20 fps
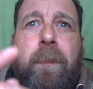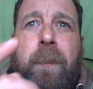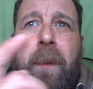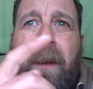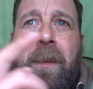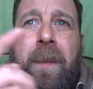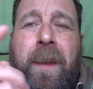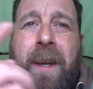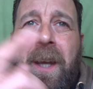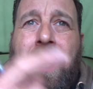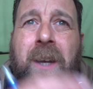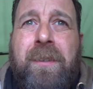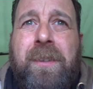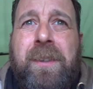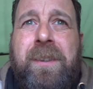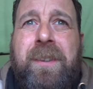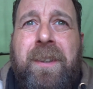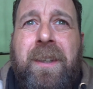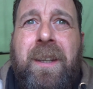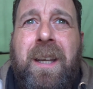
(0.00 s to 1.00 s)
and then over
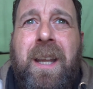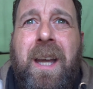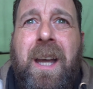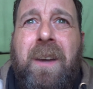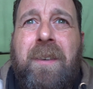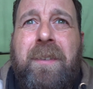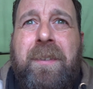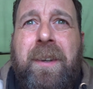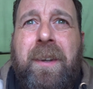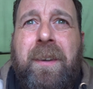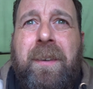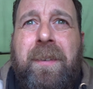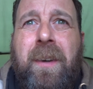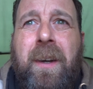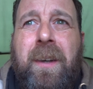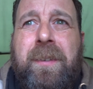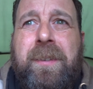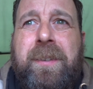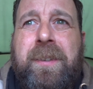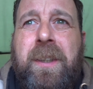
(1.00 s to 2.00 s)
to the left
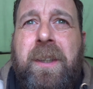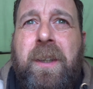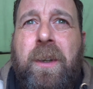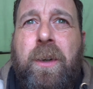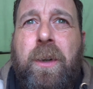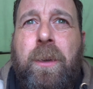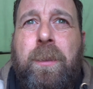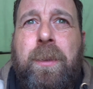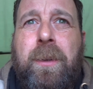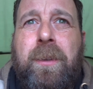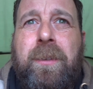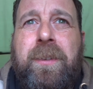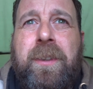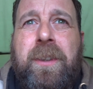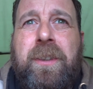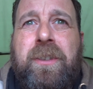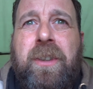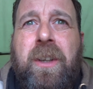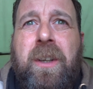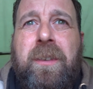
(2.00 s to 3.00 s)
I've seen a couple of
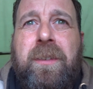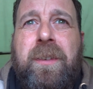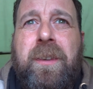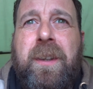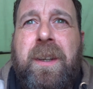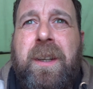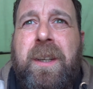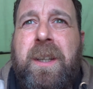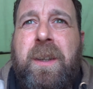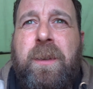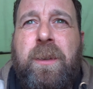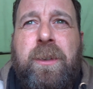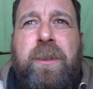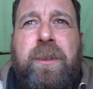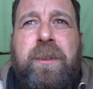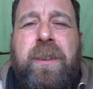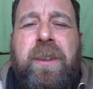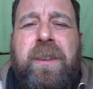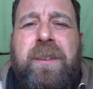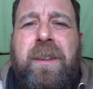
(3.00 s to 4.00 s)
fish over there, and it was
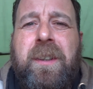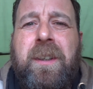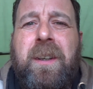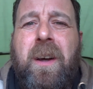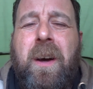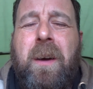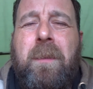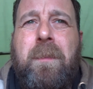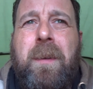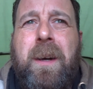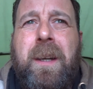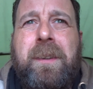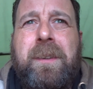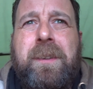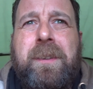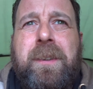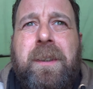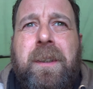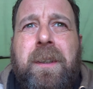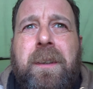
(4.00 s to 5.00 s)
fizzing like mad.
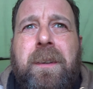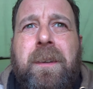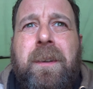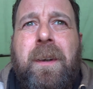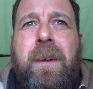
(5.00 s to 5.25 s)
So